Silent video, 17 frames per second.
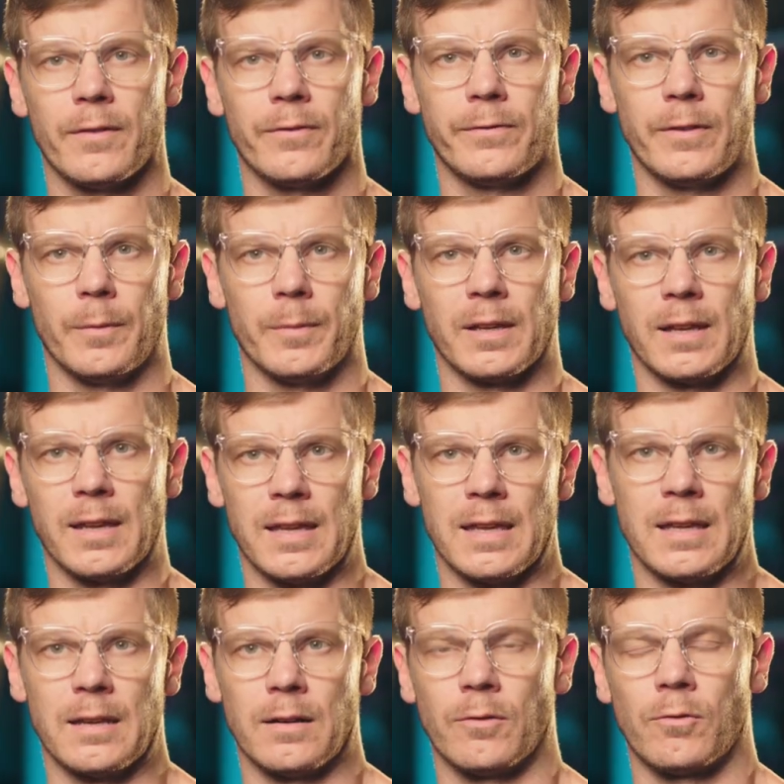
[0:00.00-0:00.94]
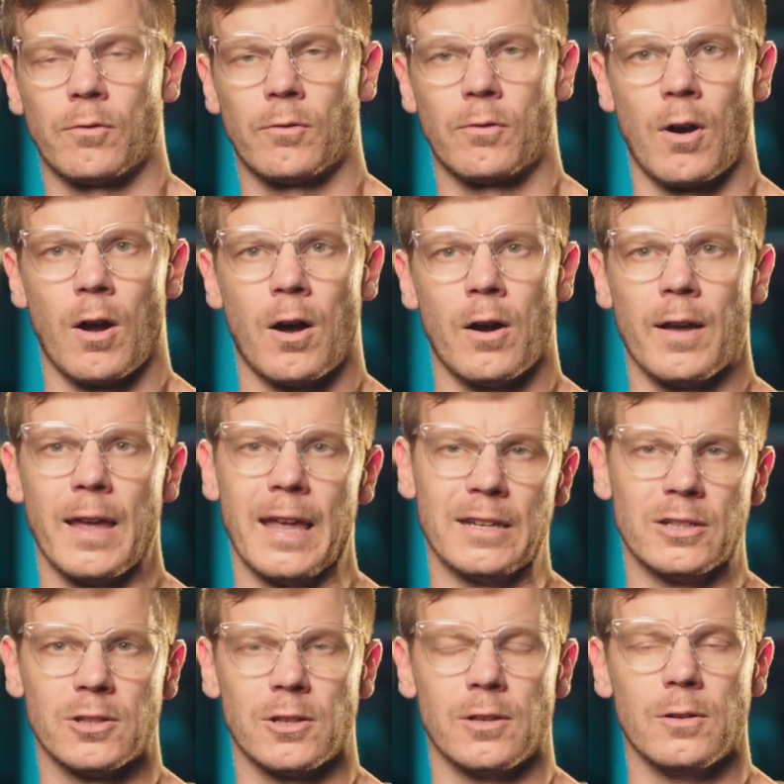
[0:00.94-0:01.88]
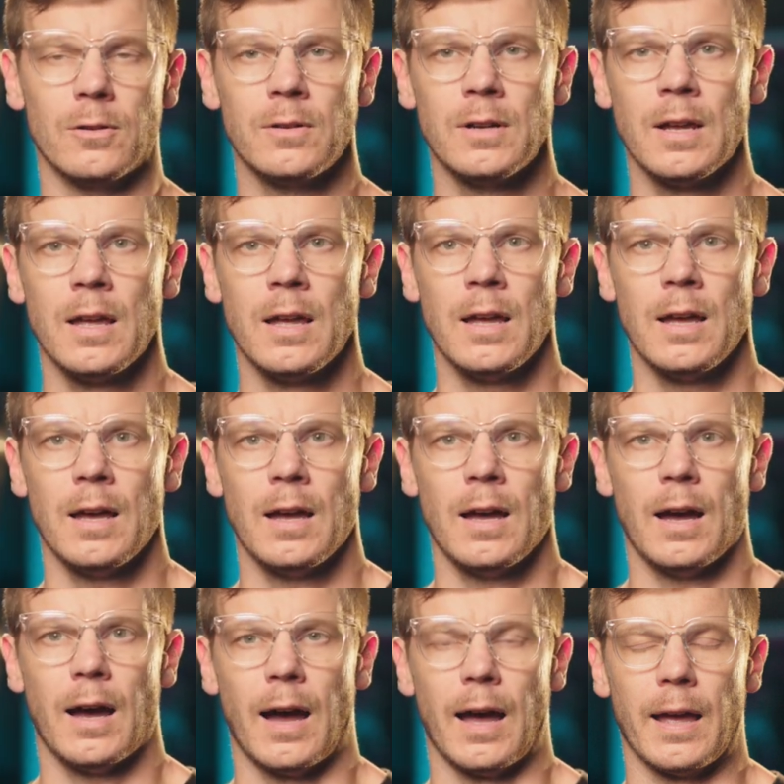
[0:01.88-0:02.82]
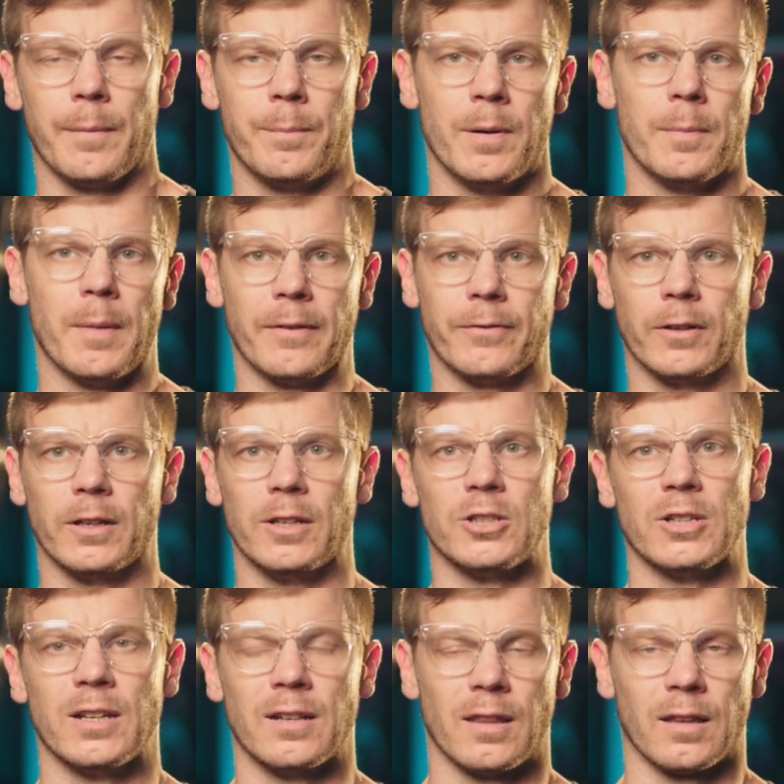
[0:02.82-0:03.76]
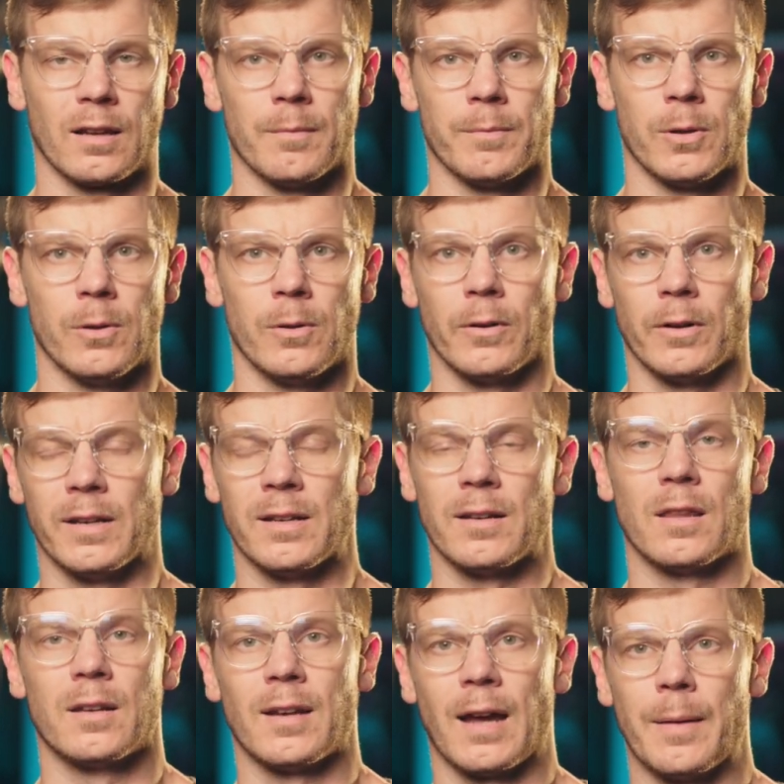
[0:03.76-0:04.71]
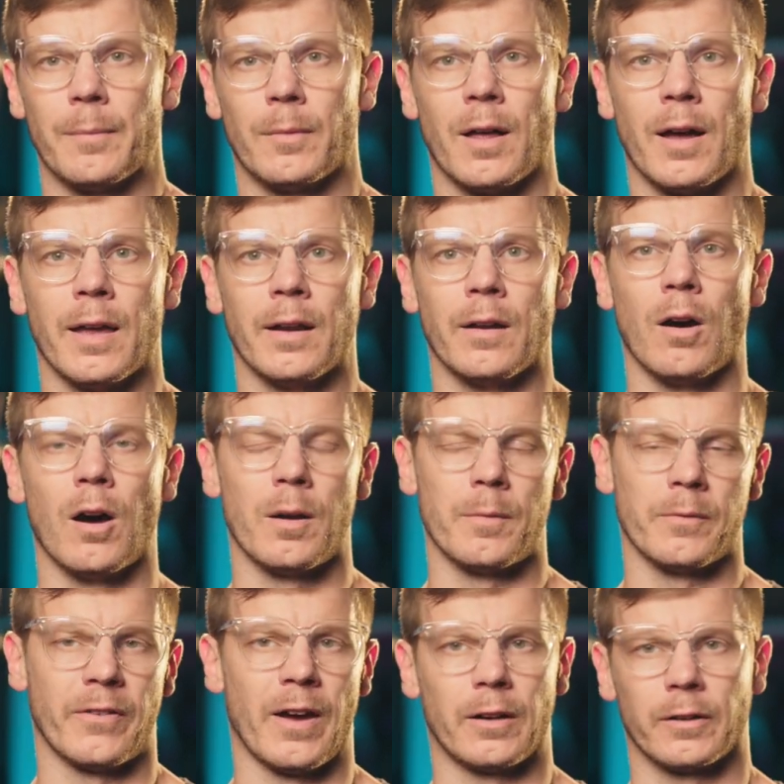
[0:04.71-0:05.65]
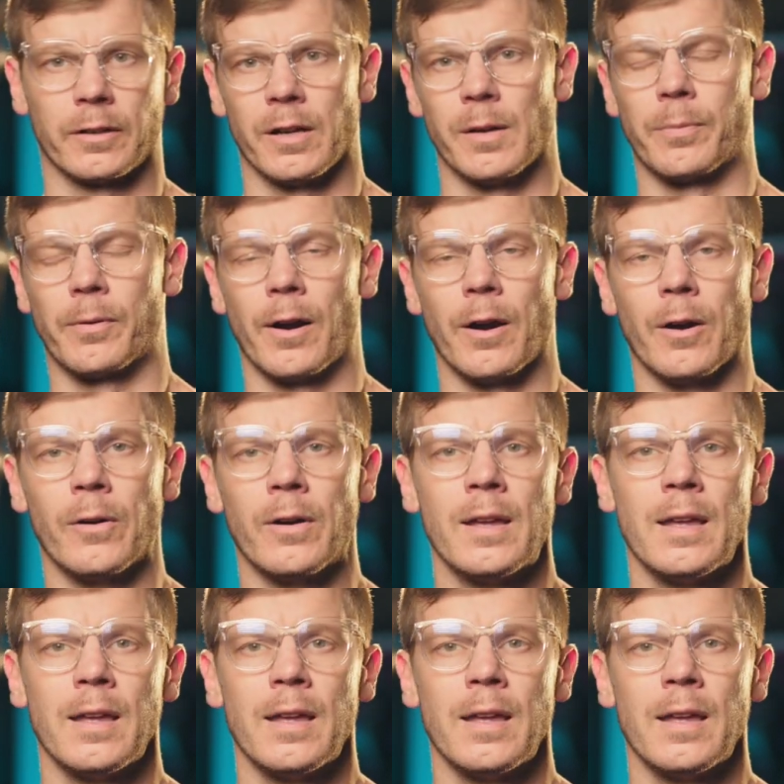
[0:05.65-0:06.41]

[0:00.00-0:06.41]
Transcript: filming in RAW HQ, I put my footage into the computer, into the timeline on Final Cut Pro,